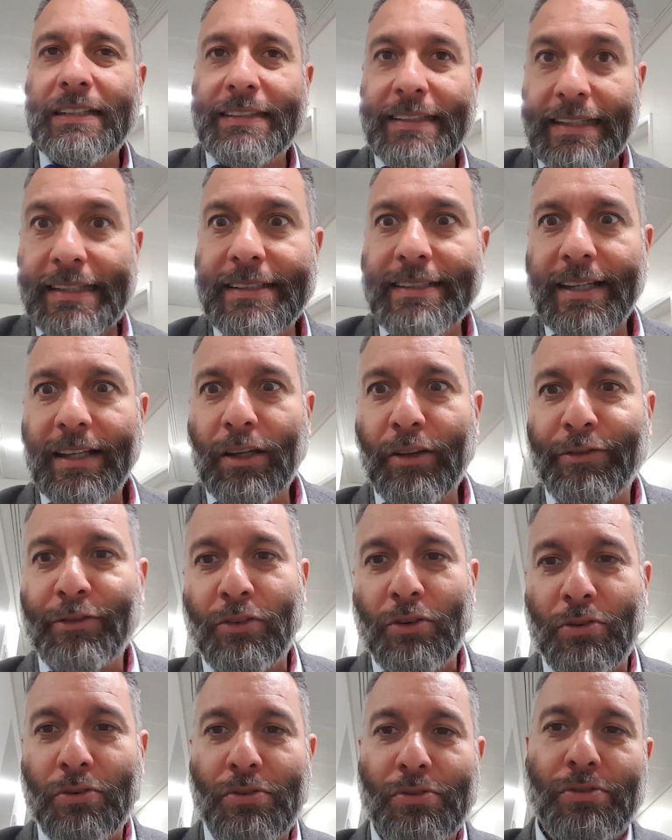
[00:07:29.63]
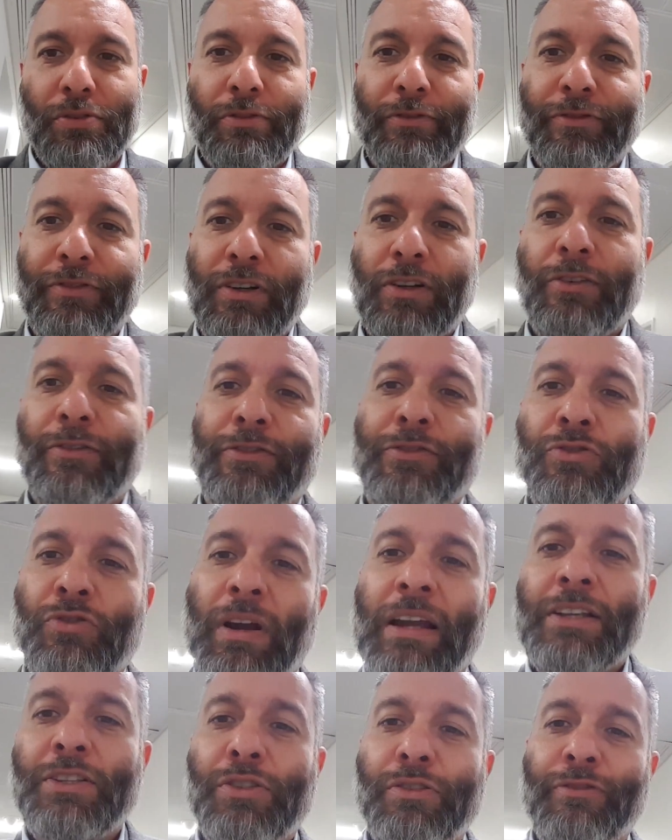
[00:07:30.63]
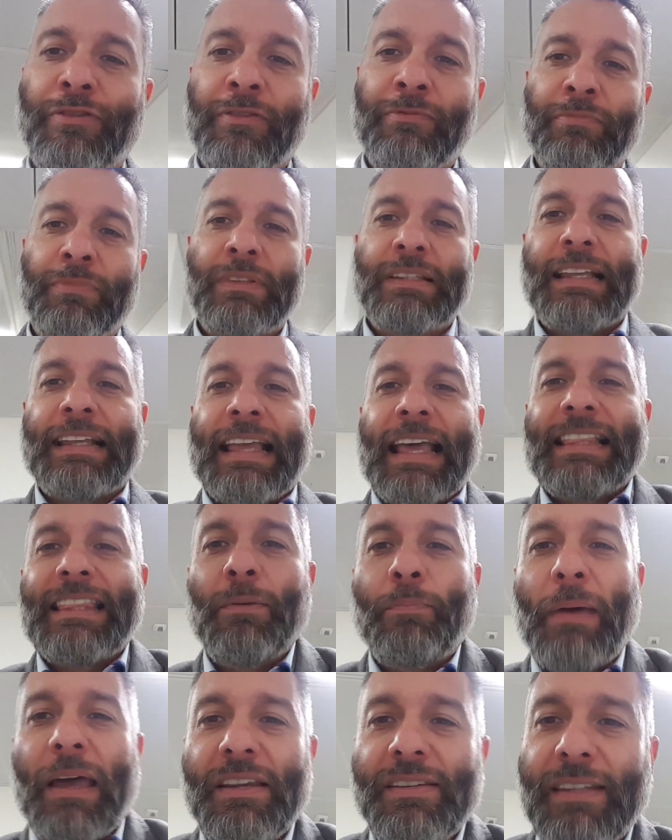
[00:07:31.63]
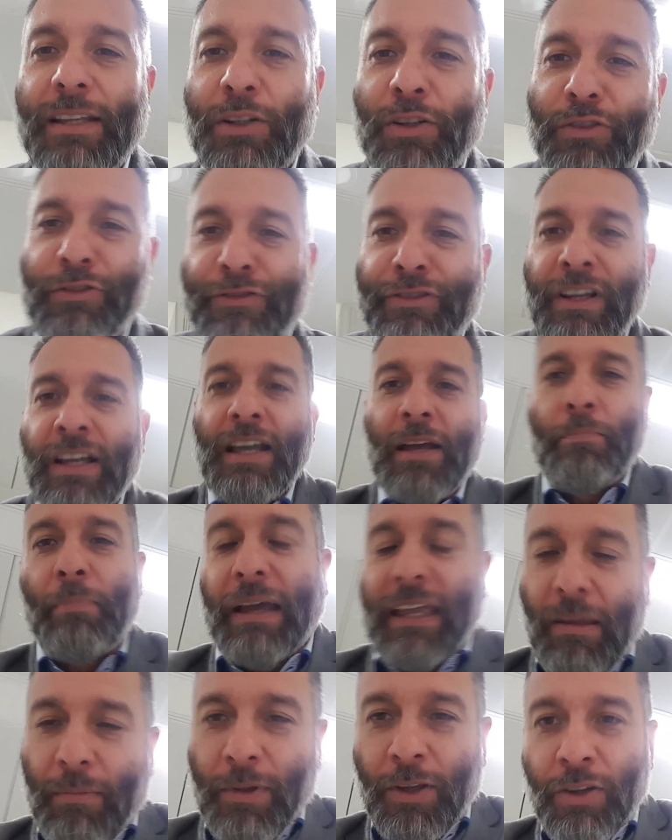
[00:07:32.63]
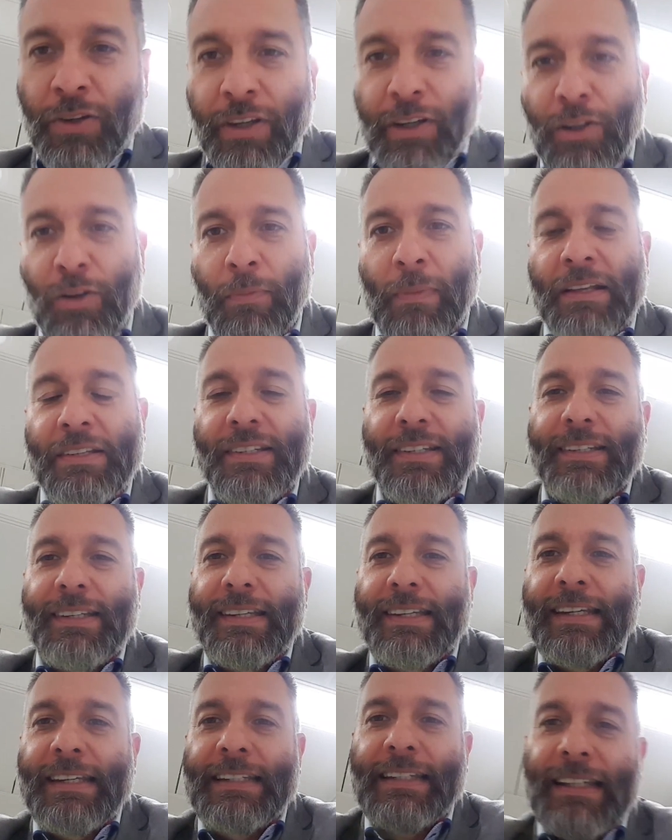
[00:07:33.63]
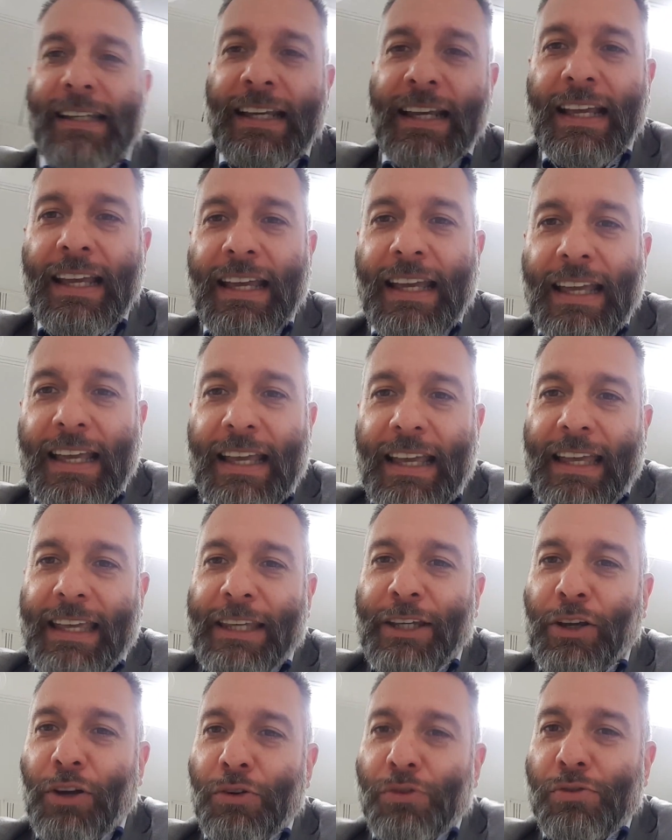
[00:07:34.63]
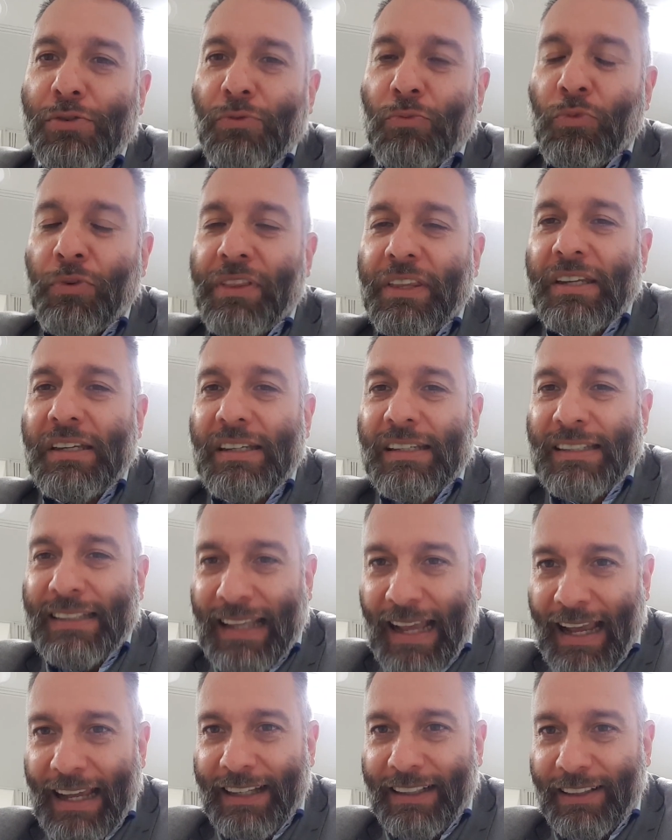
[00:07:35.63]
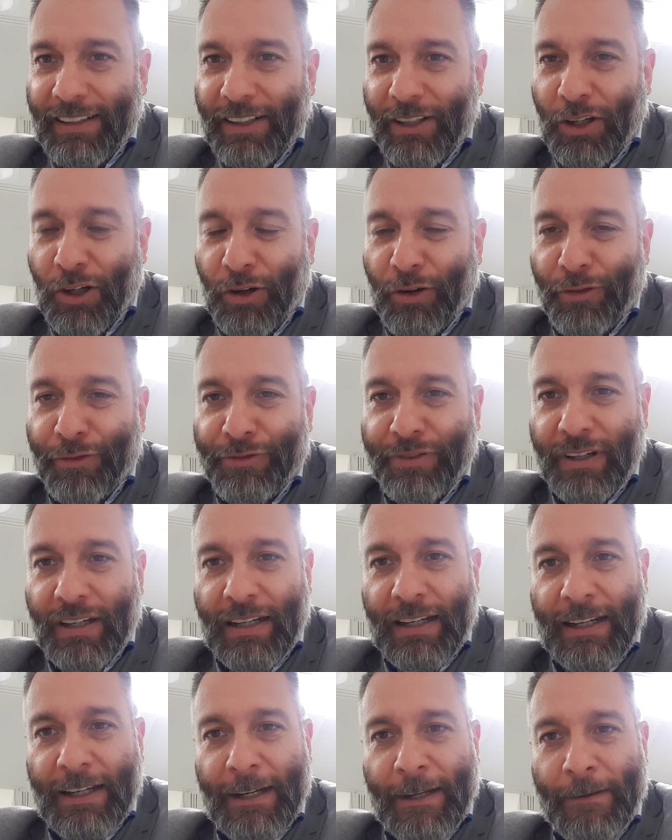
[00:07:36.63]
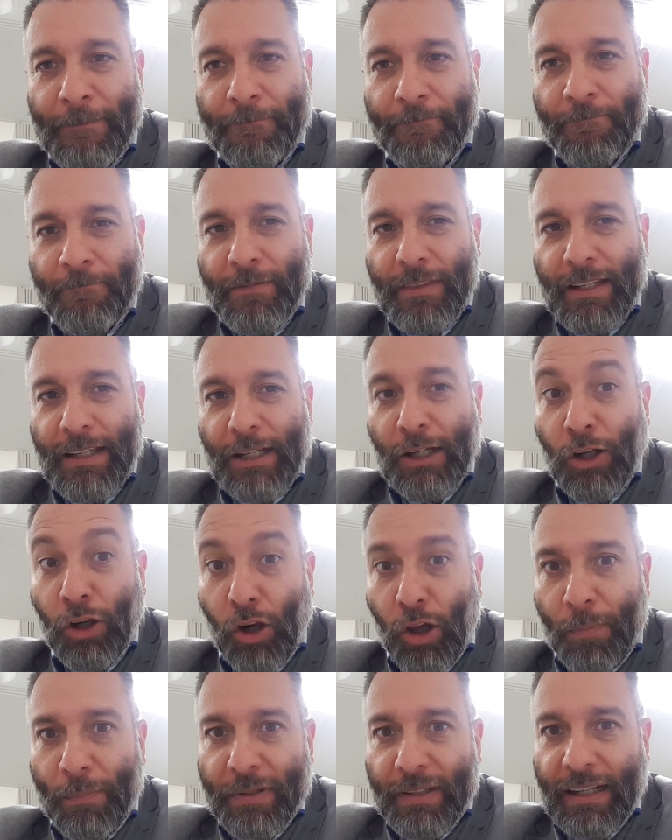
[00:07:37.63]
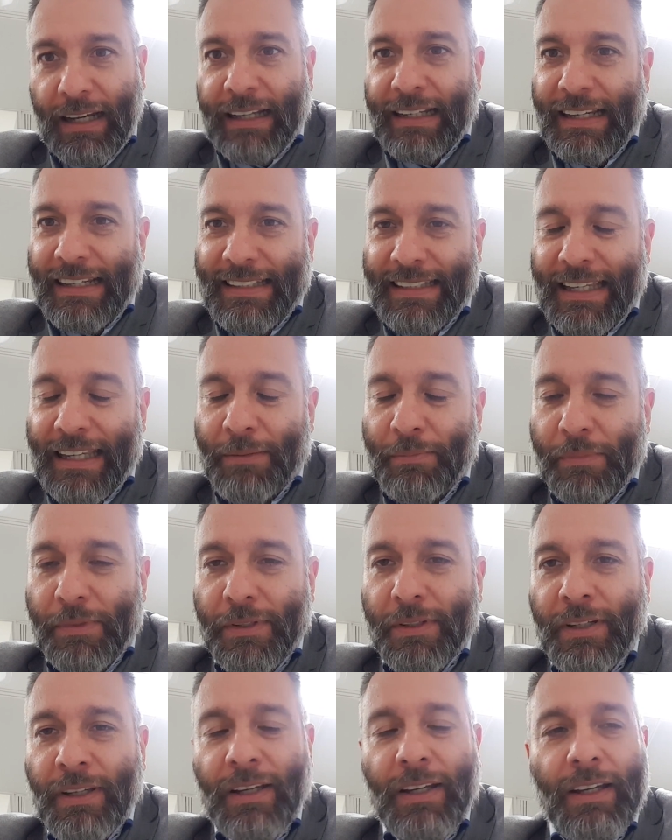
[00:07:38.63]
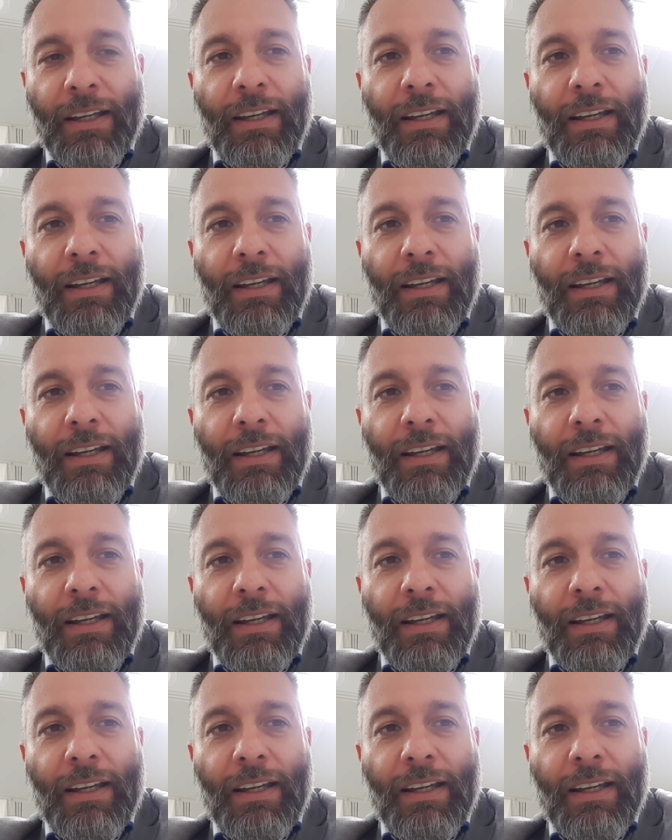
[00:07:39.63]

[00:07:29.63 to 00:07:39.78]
the detail, of course, of trying to get the best out of Bayern Munich or Manchester City. It goes with the style of Klopp and his teams.